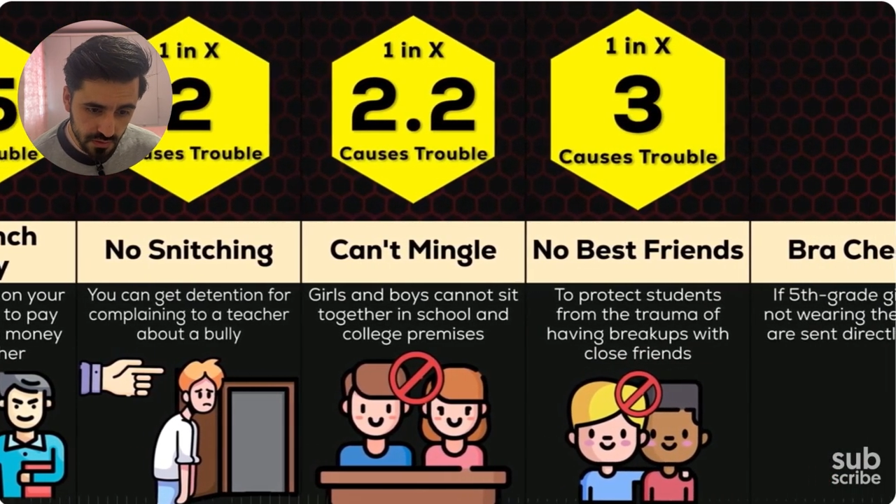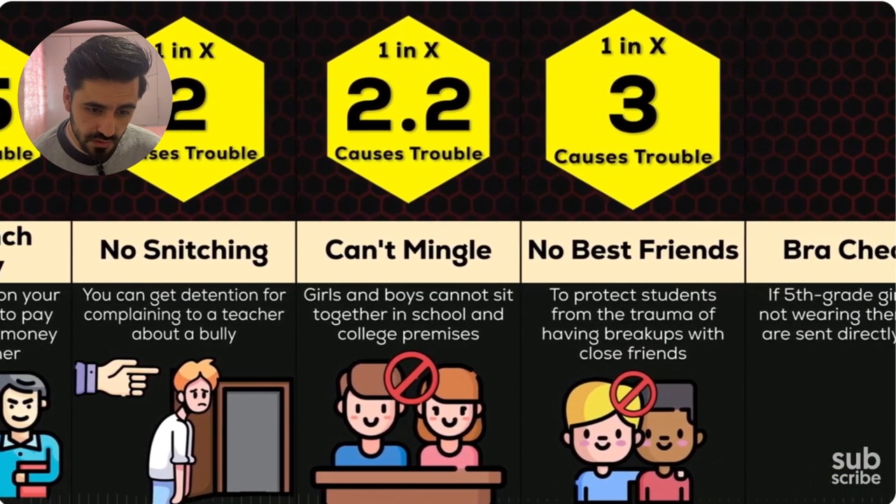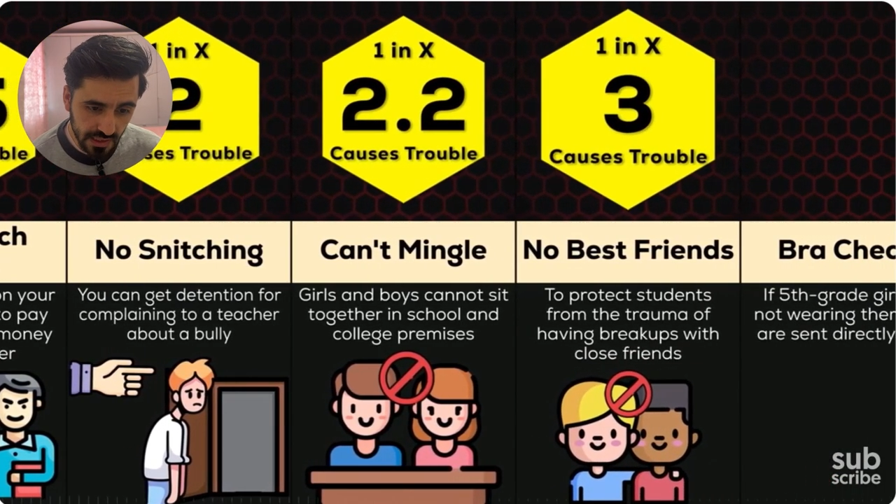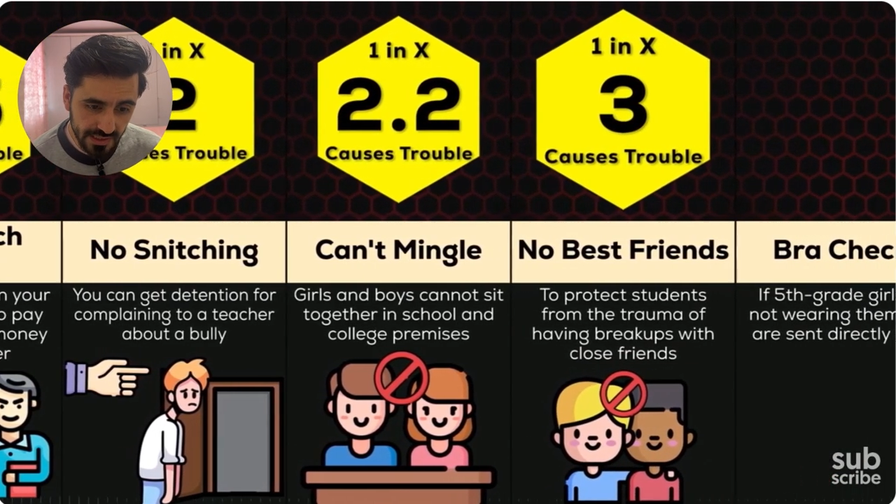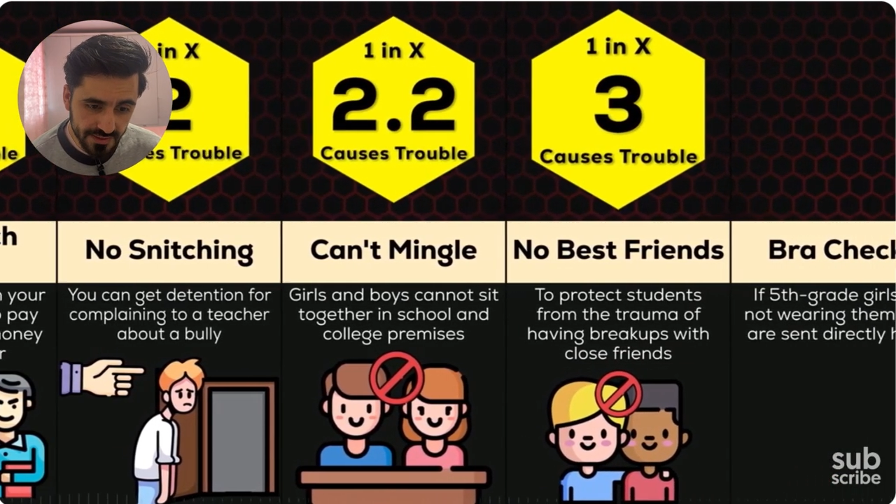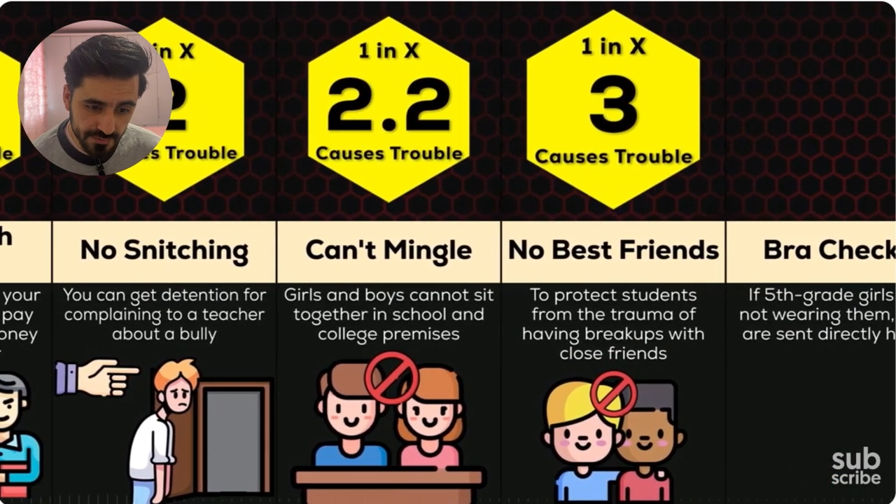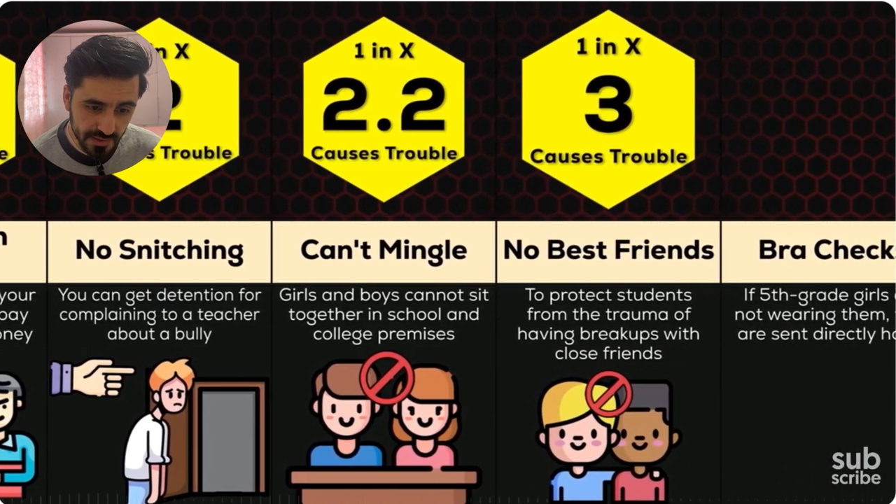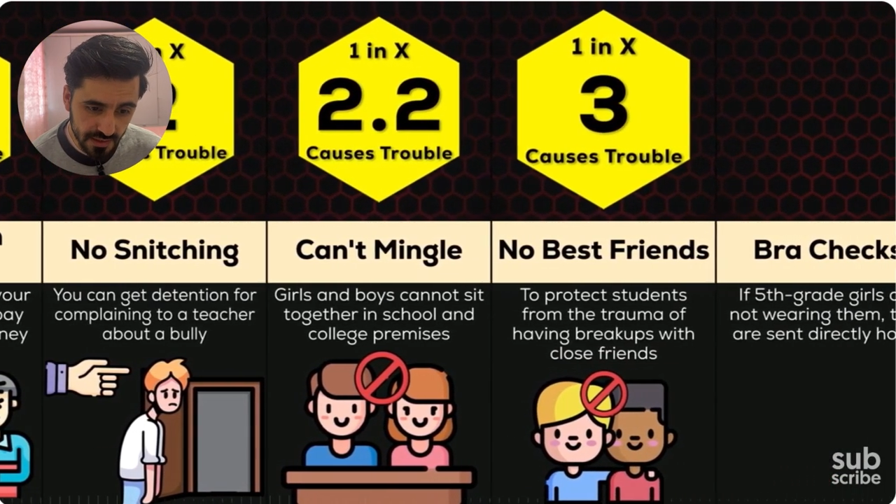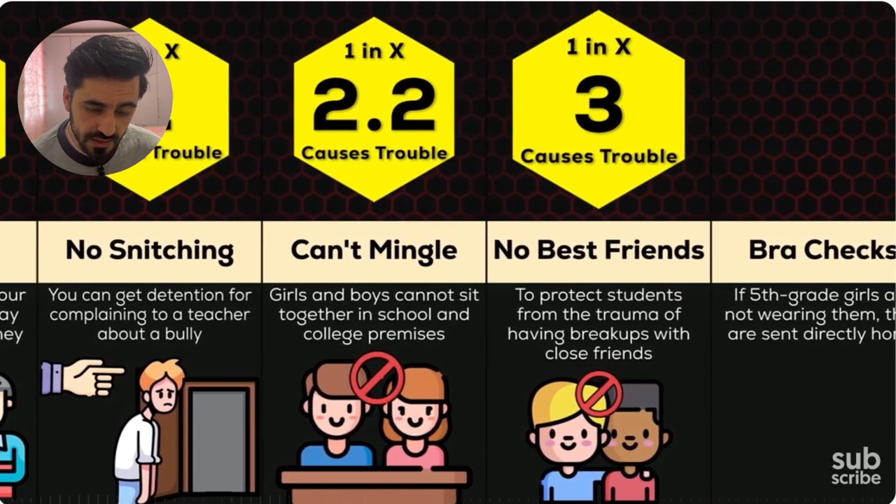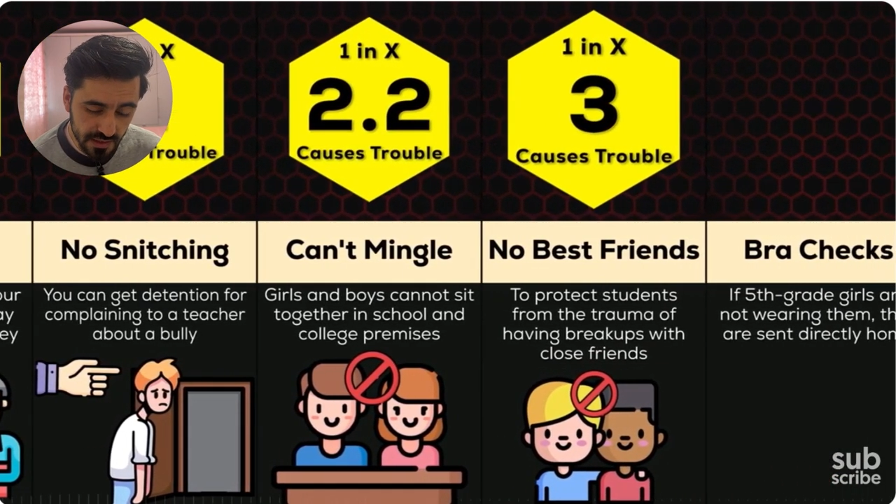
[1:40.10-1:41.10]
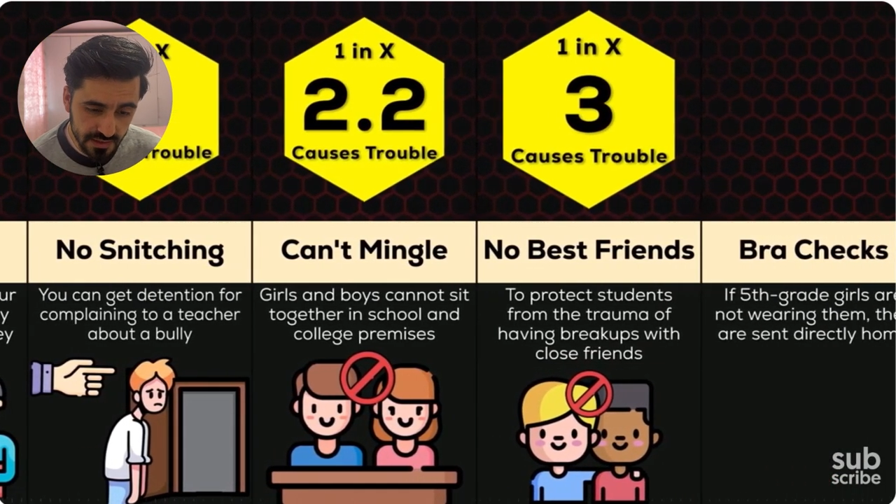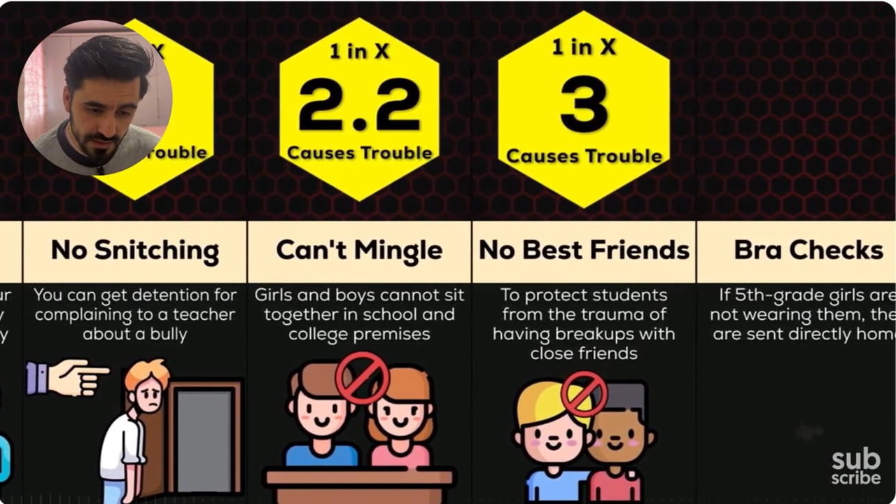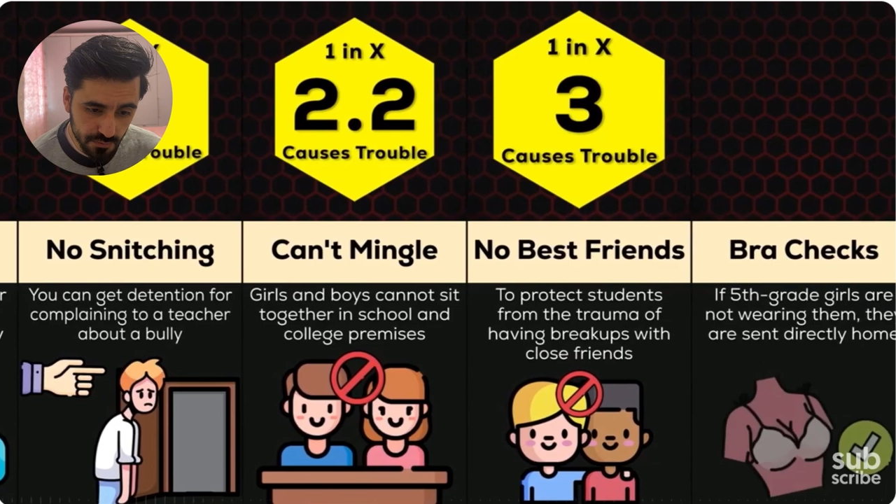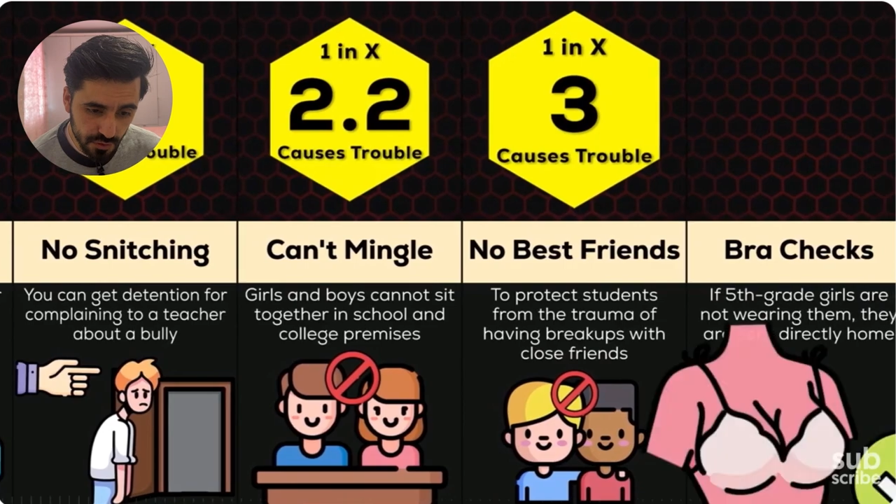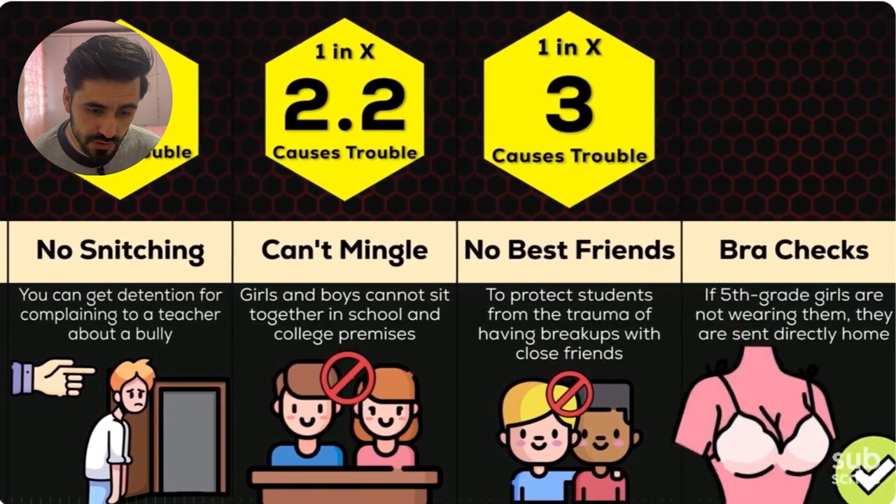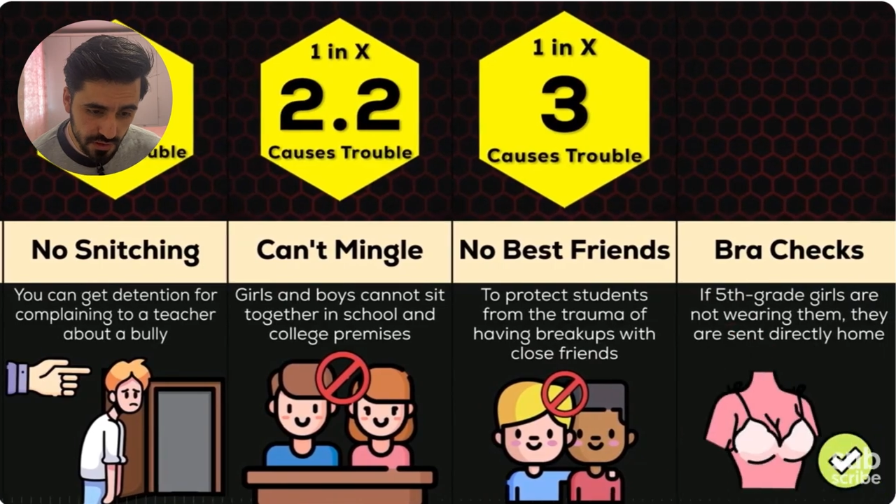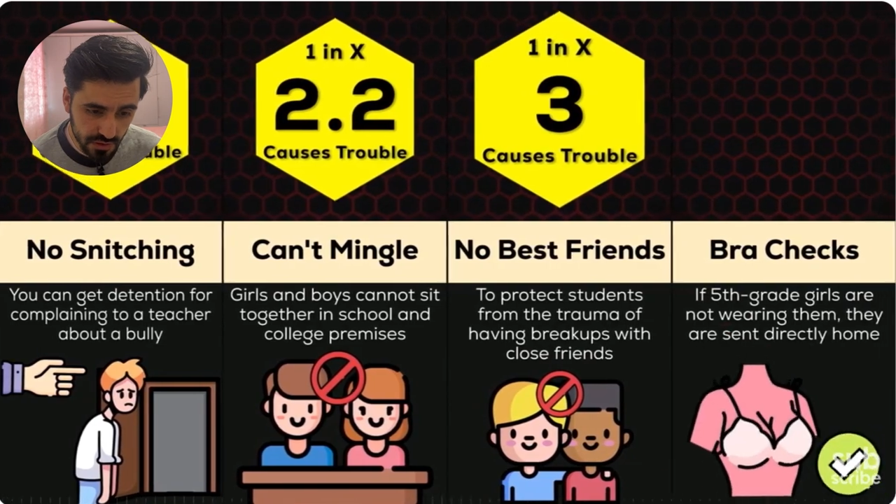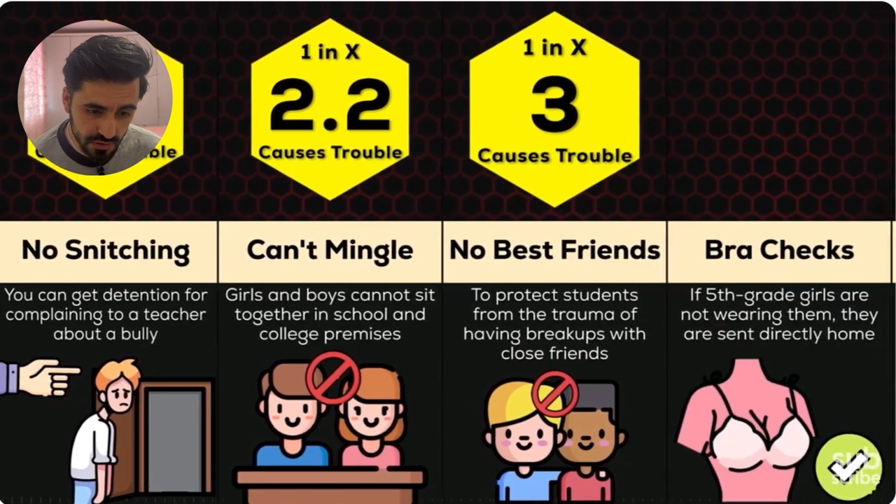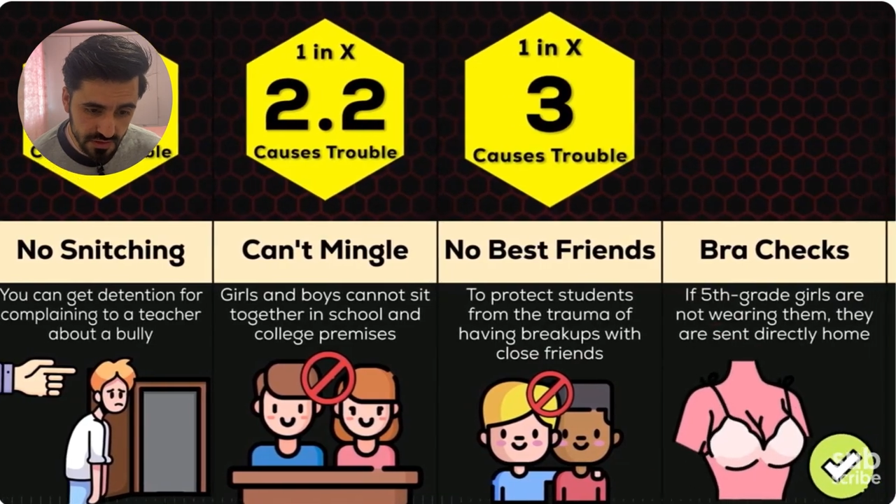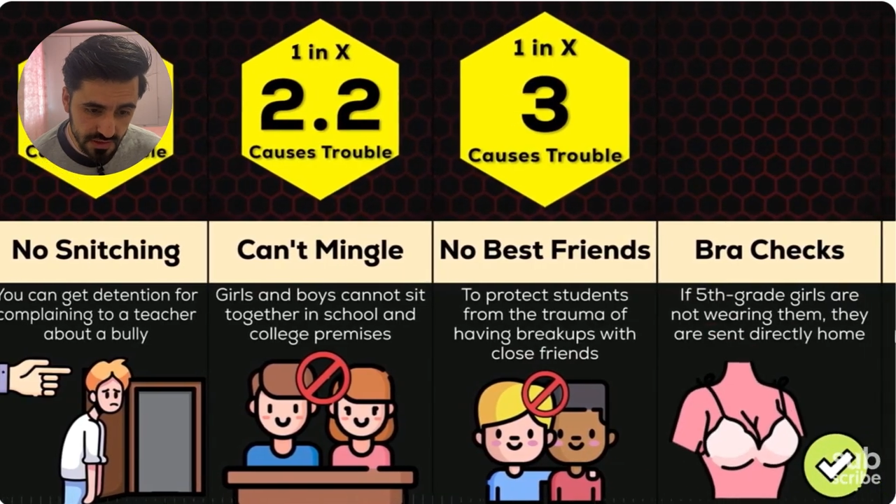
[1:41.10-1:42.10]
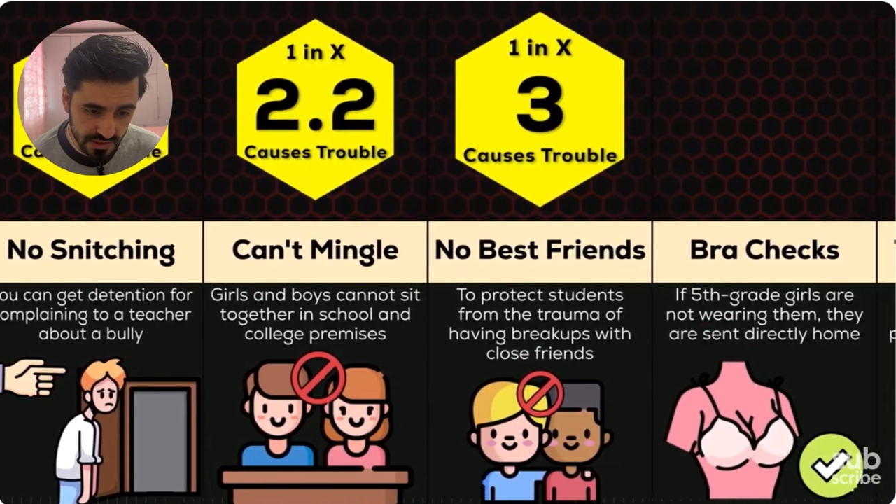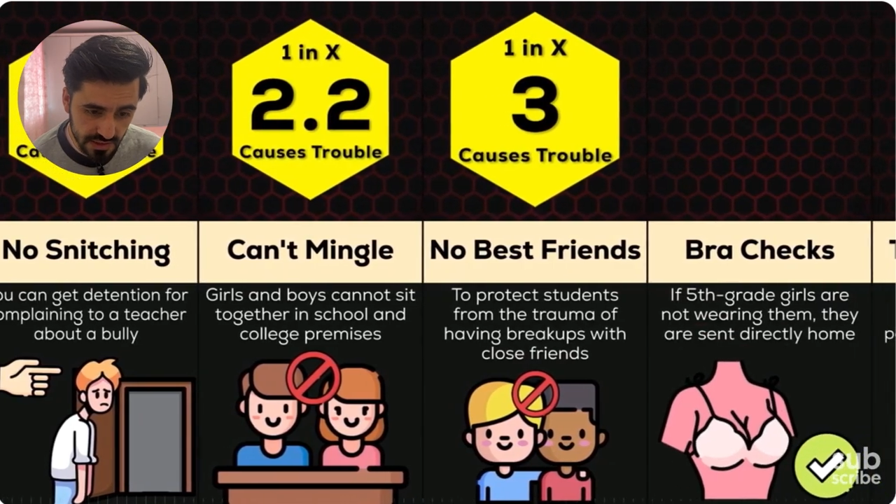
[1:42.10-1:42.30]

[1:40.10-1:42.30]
Can't mingle. Girls and boys cannot sit